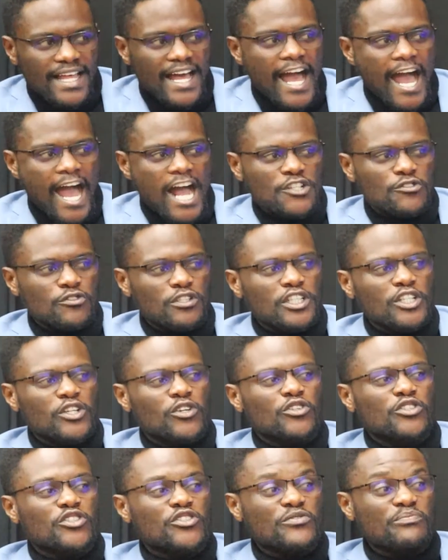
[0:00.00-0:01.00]
are actually
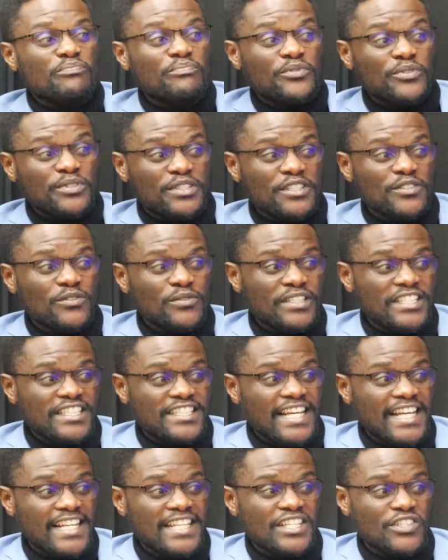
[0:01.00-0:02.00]
contributing to the
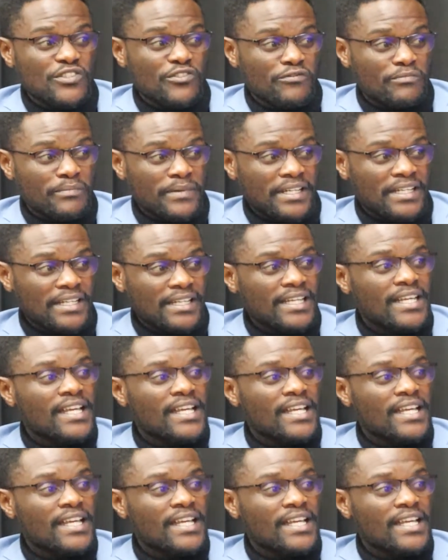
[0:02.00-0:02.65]
challenge of men.